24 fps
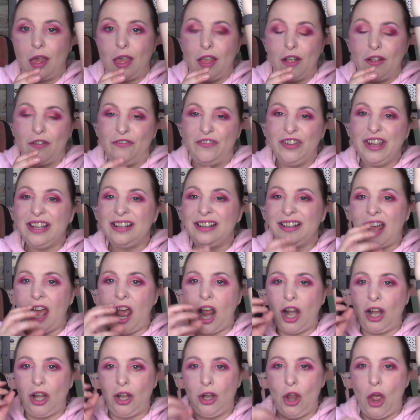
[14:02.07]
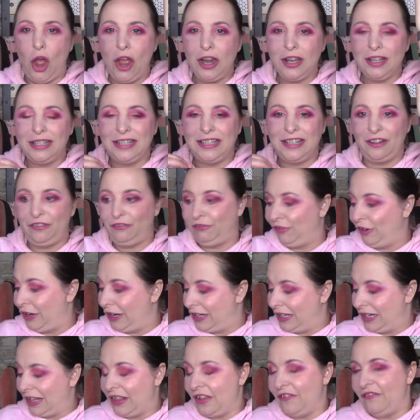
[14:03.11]
feel a lot
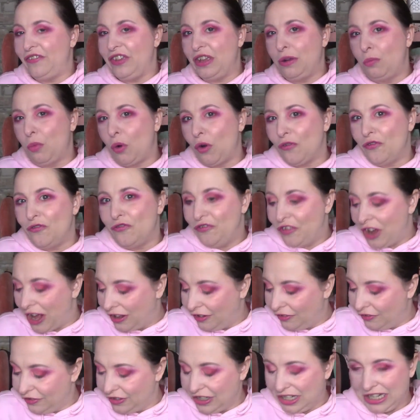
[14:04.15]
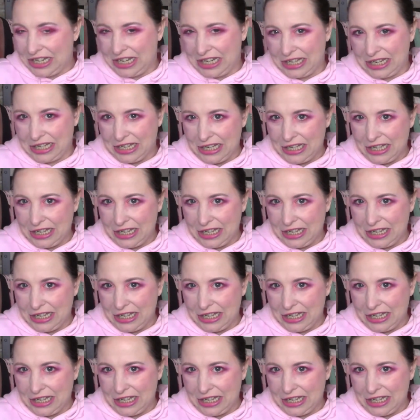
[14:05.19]
different. They feel more velvety.